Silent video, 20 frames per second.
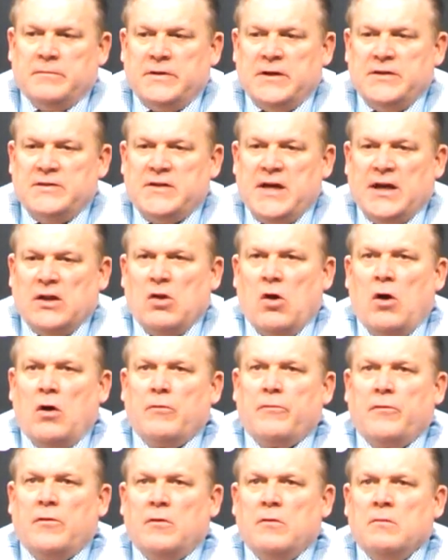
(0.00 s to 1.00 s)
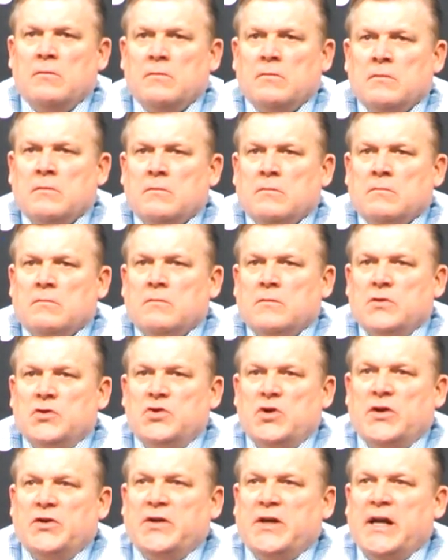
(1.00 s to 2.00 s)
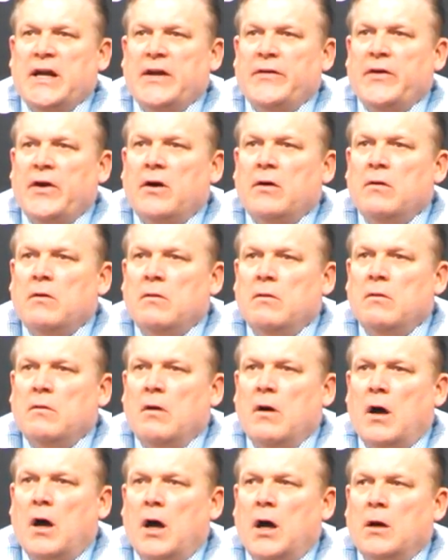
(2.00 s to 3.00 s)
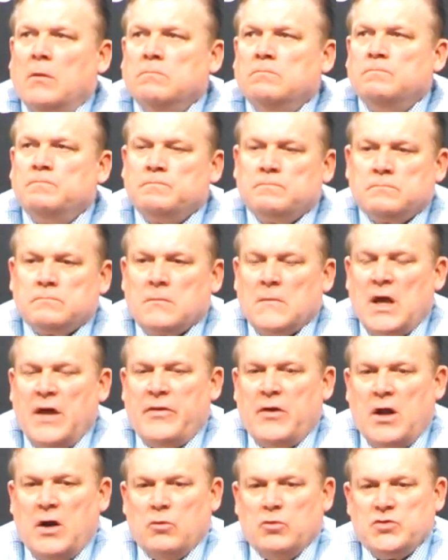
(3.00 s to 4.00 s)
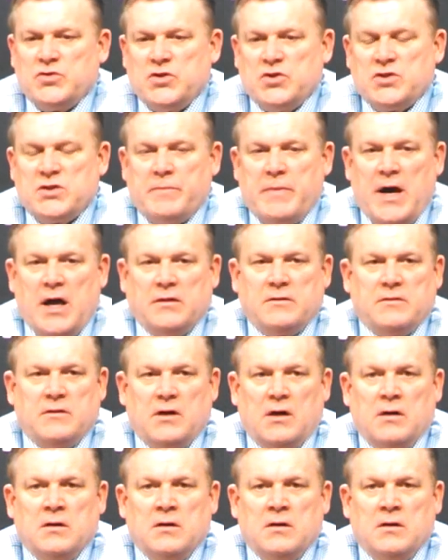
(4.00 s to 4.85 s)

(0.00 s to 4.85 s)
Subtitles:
Didn't take long for Trent to get in there. I thought it was just about